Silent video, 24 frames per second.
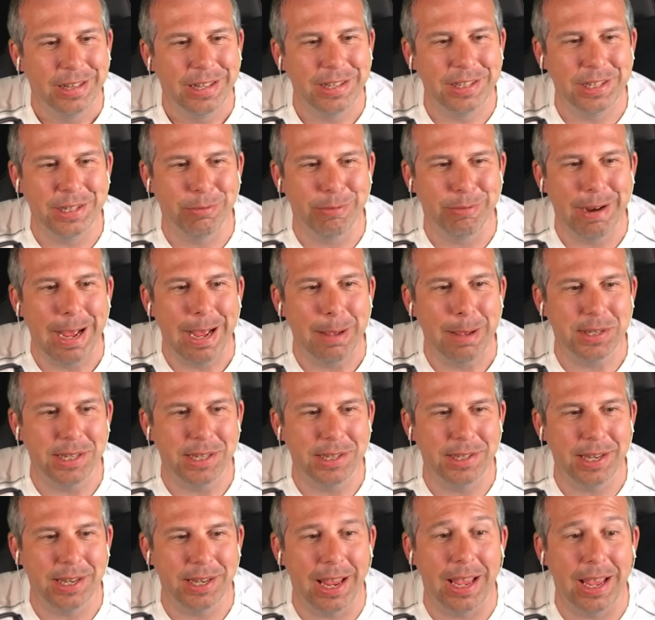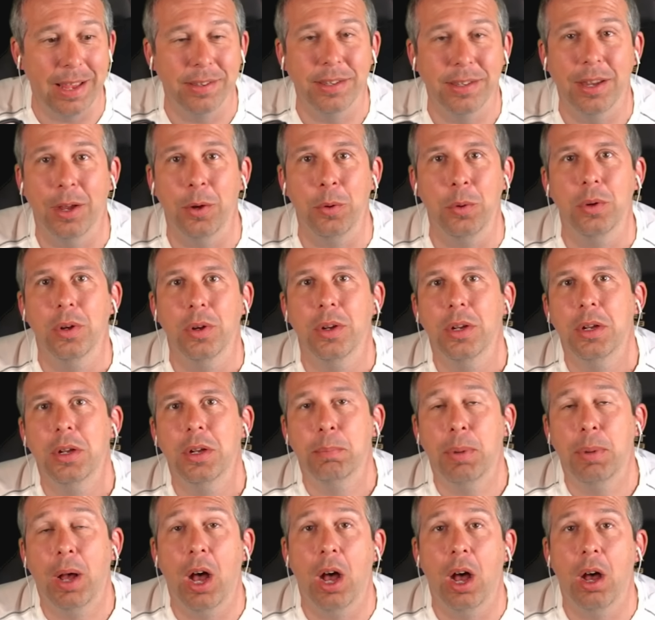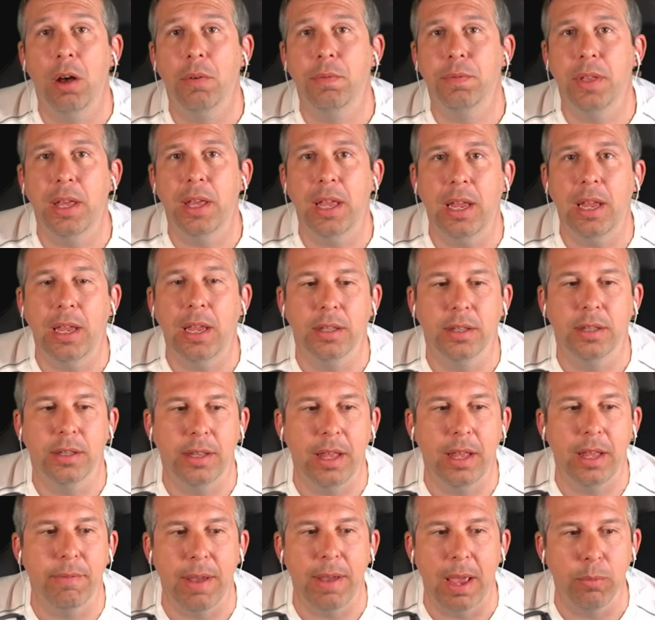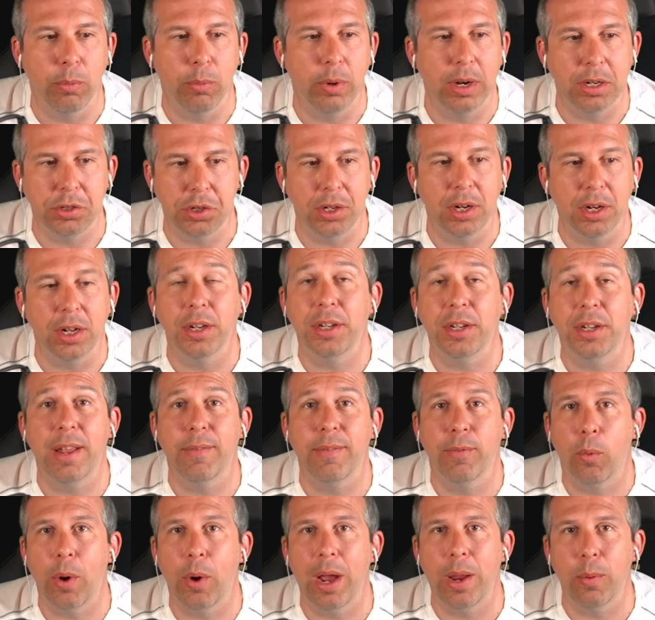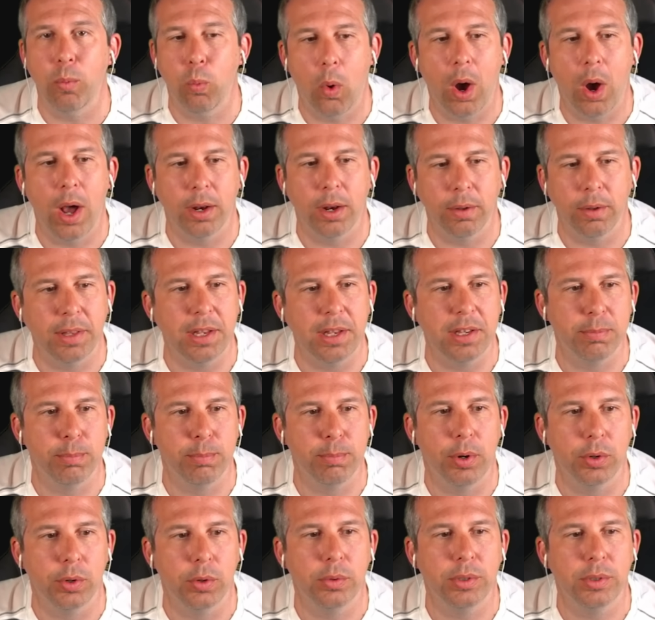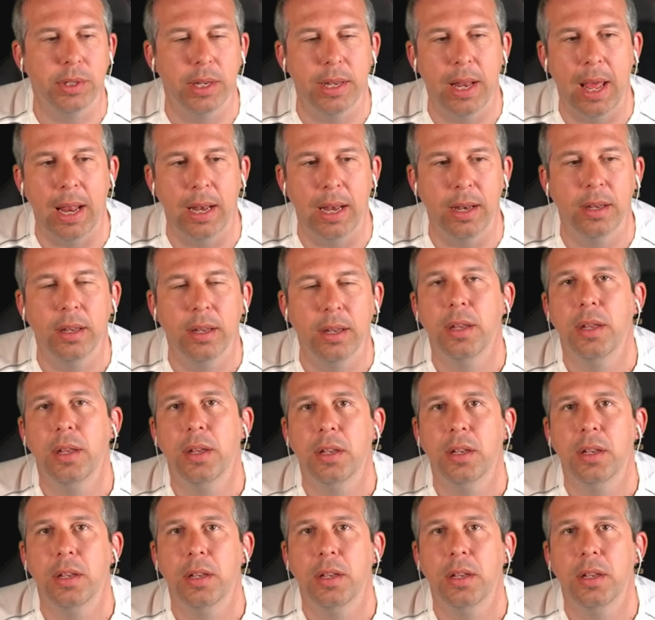This is Ramses here. So part of the event, we're actually going to give away one of these models, and then